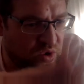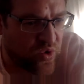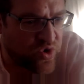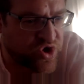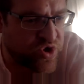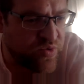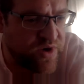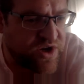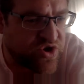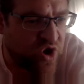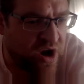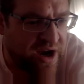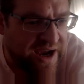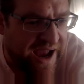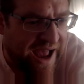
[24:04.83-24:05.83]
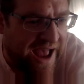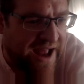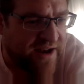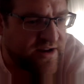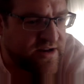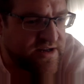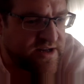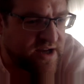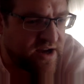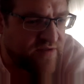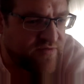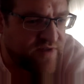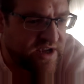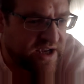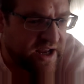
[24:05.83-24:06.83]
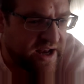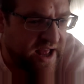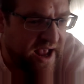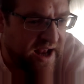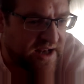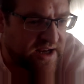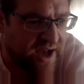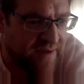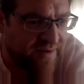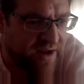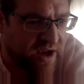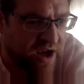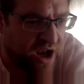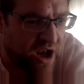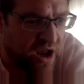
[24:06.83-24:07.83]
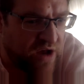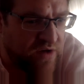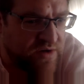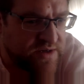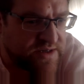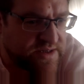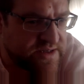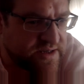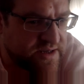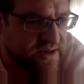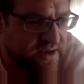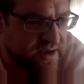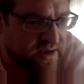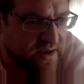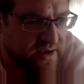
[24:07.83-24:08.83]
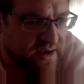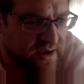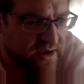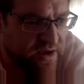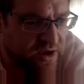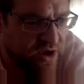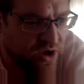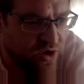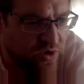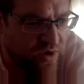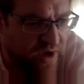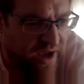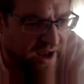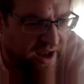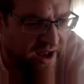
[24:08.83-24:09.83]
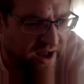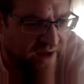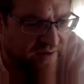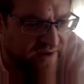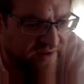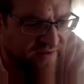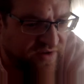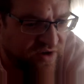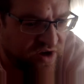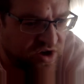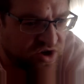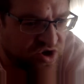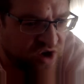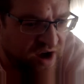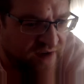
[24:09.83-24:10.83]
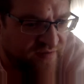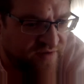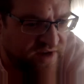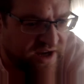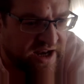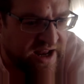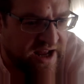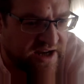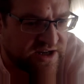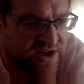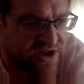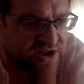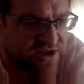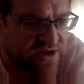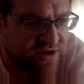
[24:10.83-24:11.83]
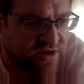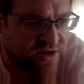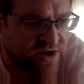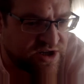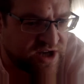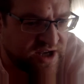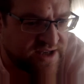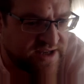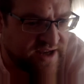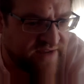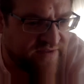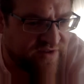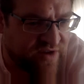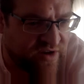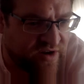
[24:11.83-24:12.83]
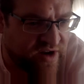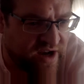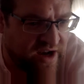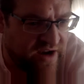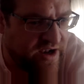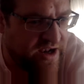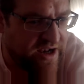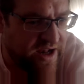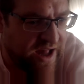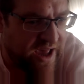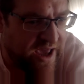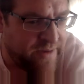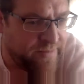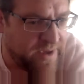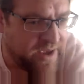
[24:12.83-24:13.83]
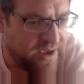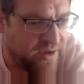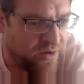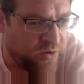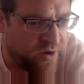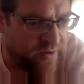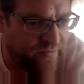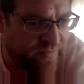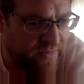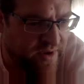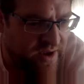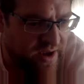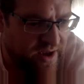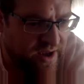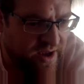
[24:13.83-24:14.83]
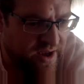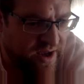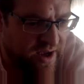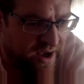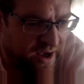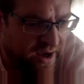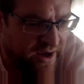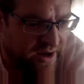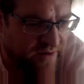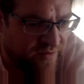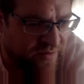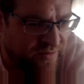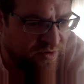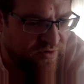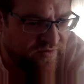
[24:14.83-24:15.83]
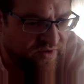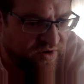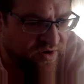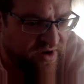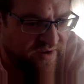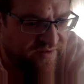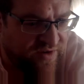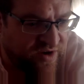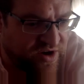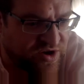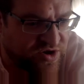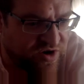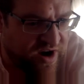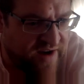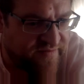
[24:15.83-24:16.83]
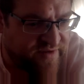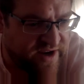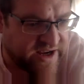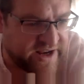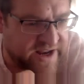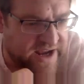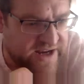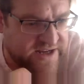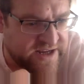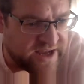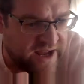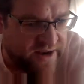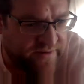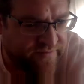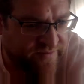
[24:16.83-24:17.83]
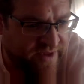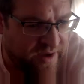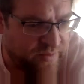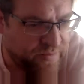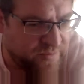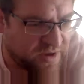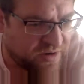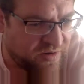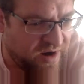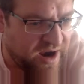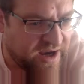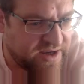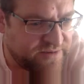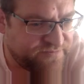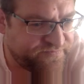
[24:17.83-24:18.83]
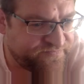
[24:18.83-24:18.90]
Should we try and reconnect? I'm going to close you, and if you could try and reconnect, Dr. Shazia, if you can hear me. Hold on. I'm going to remove you. If you can try and reconnect again, that would be great.